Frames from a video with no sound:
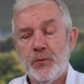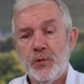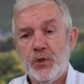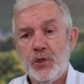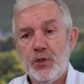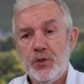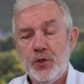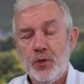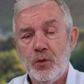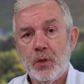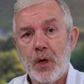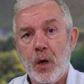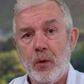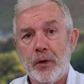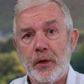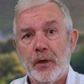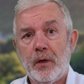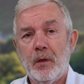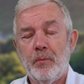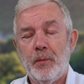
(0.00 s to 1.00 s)
Did you go
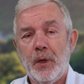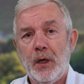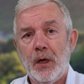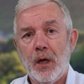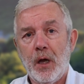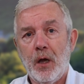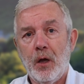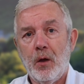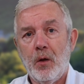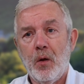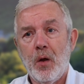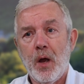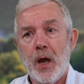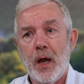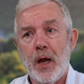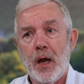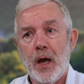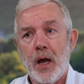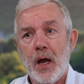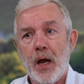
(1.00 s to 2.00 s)
on a Camino
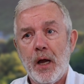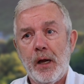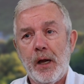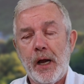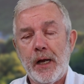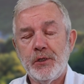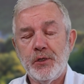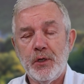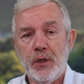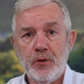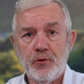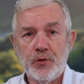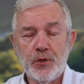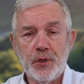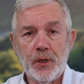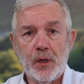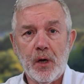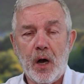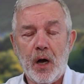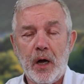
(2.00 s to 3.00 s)
as an
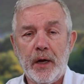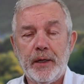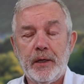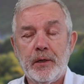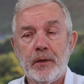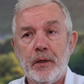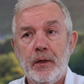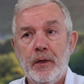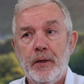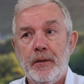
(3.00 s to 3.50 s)
interesting hike,